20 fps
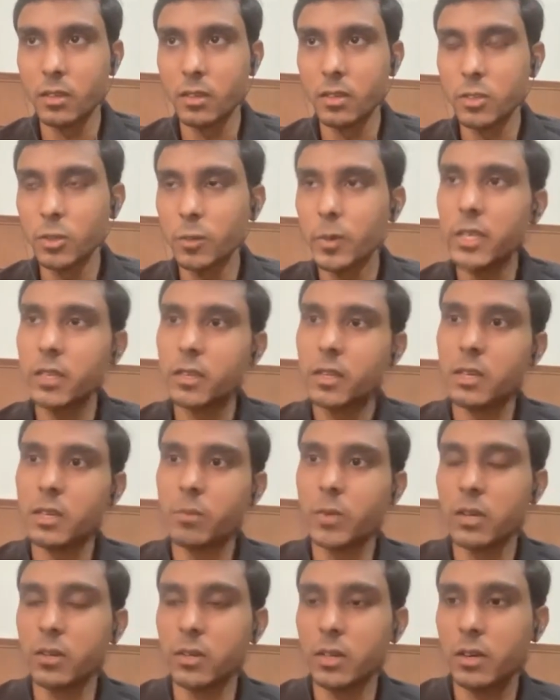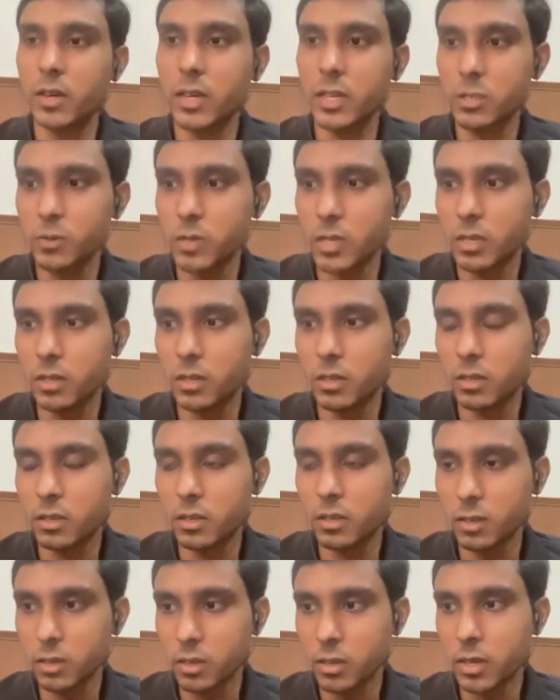so by the time I
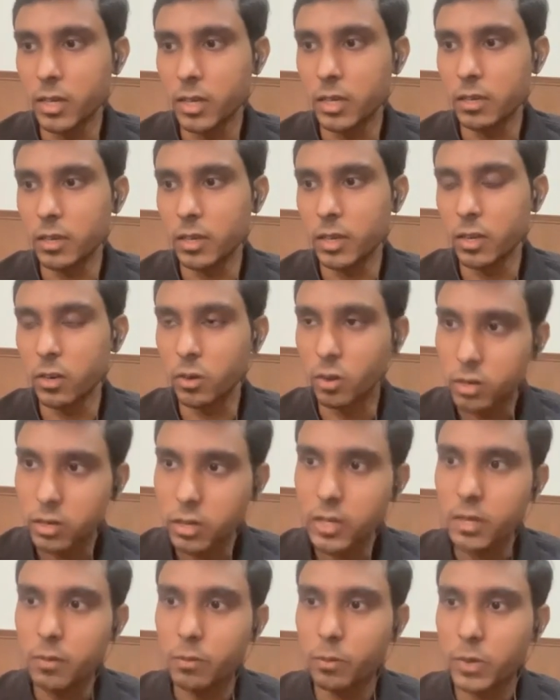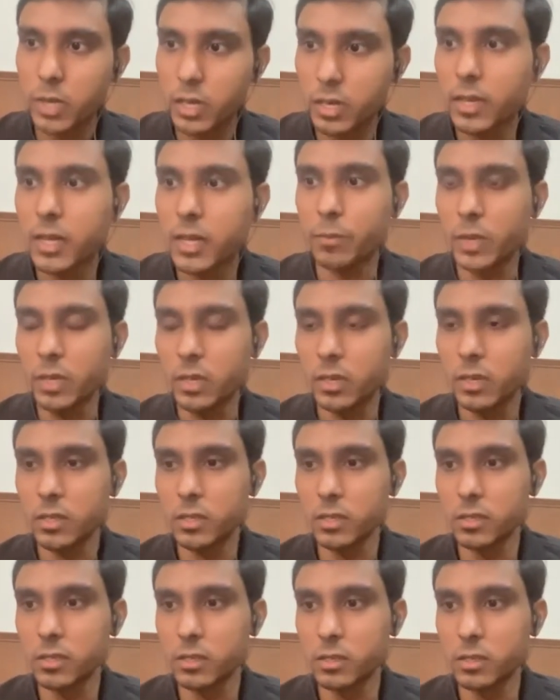graduated, I had already built
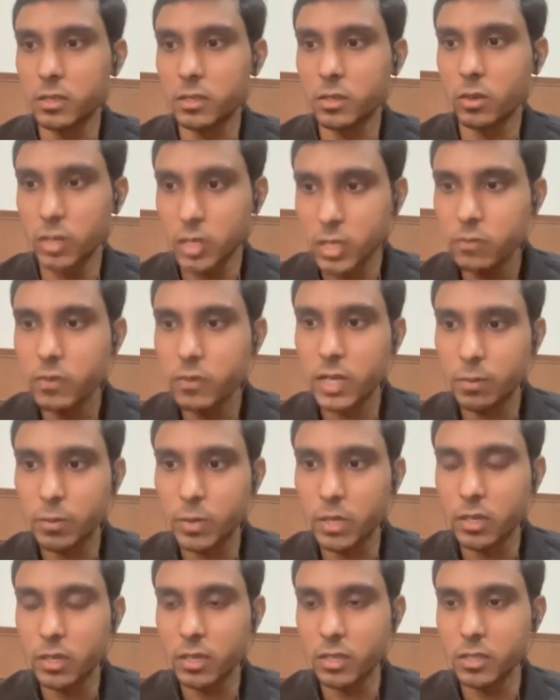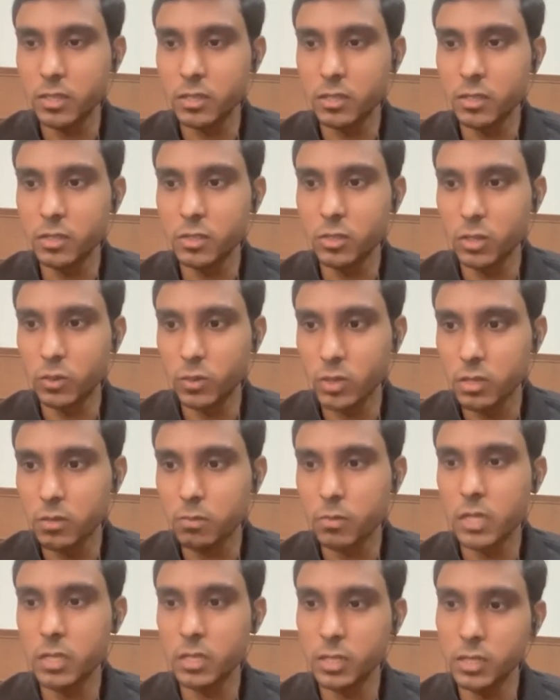applications or real world applications. So it was
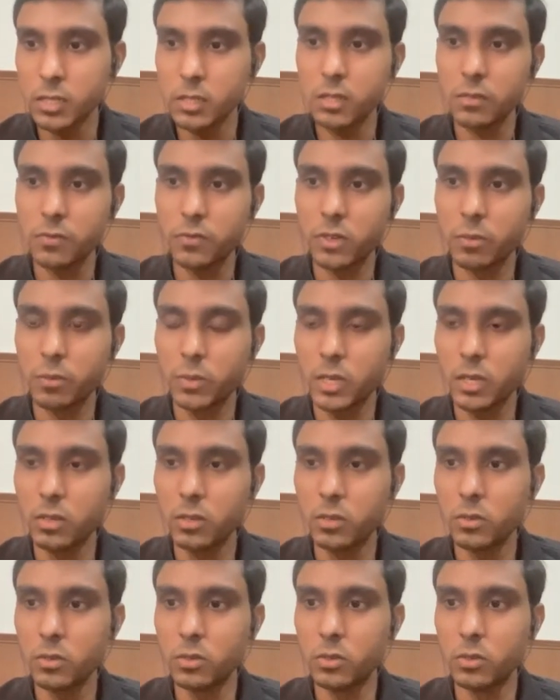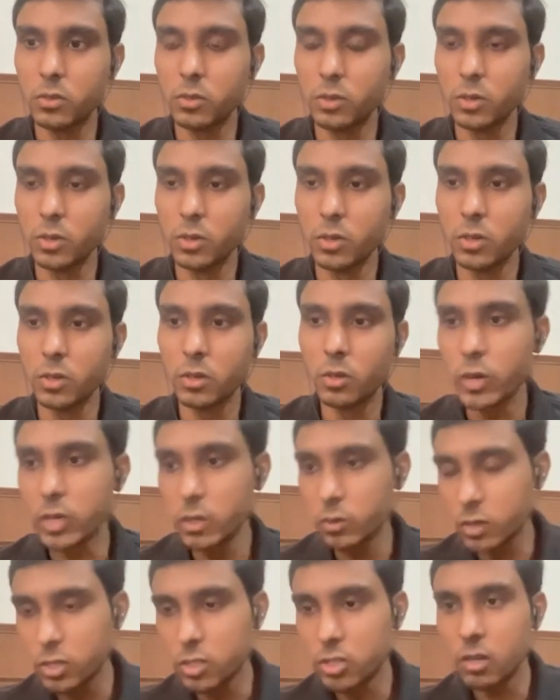much easier for me to go
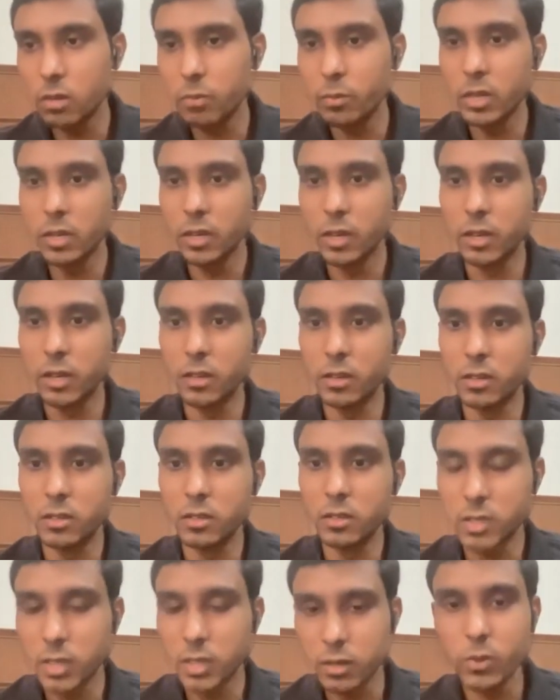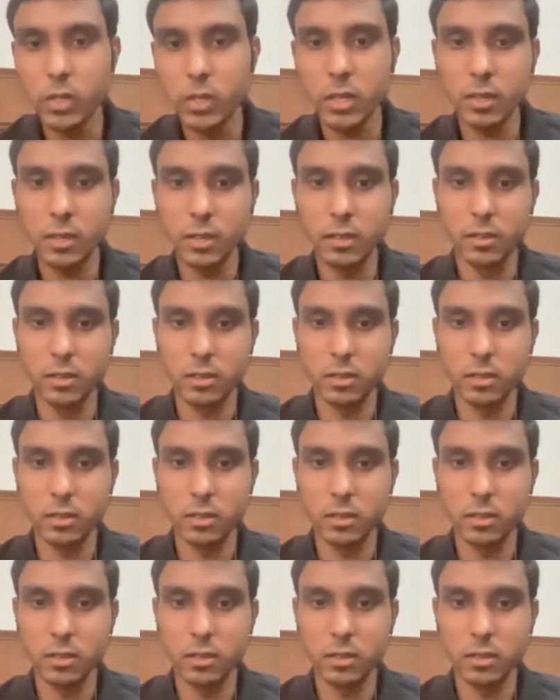into a job and start working.